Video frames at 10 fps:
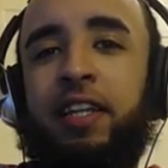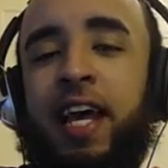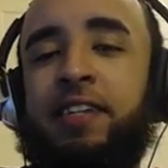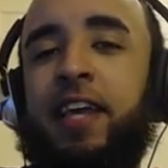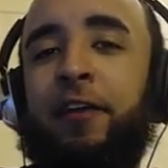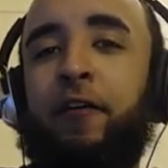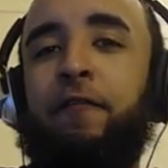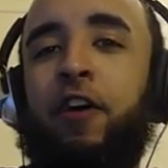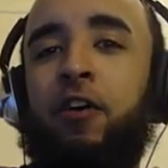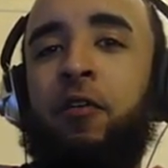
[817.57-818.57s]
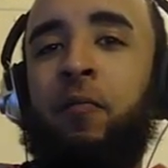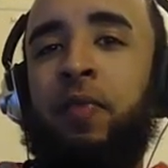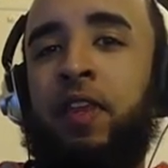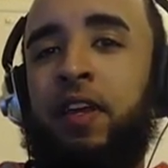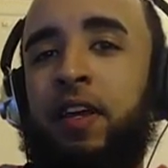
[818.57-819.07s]
DATS804,
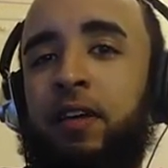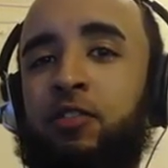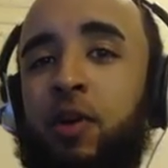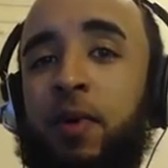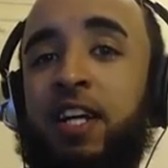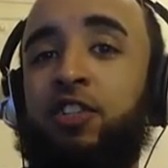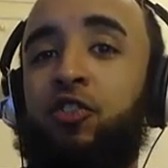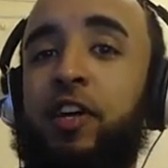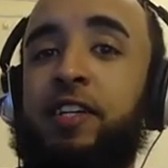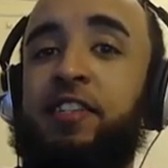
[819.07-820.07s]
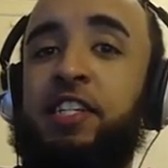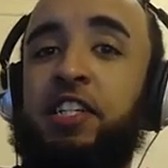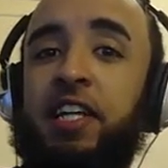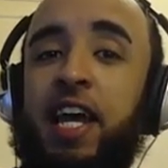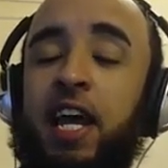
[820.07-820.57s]
talking about his
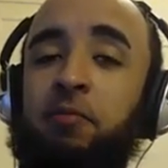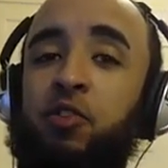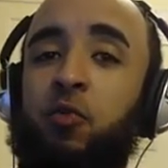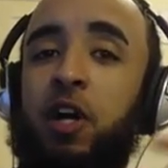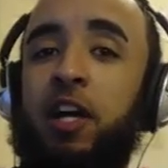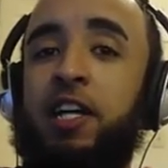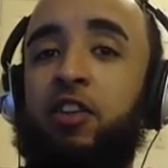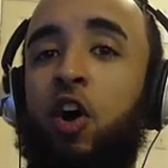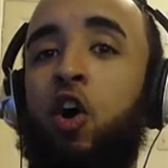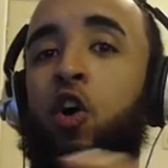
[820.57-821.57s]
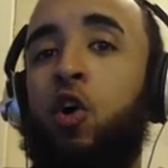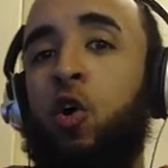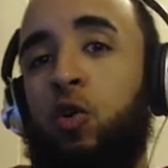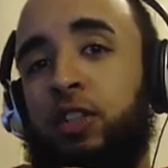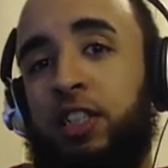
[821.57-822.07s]
transition game to where his
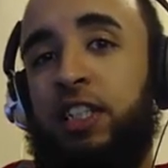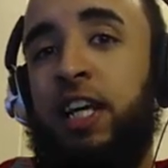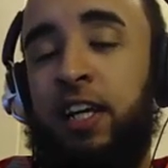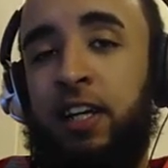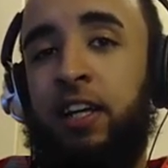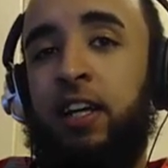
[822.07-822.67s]
whole shit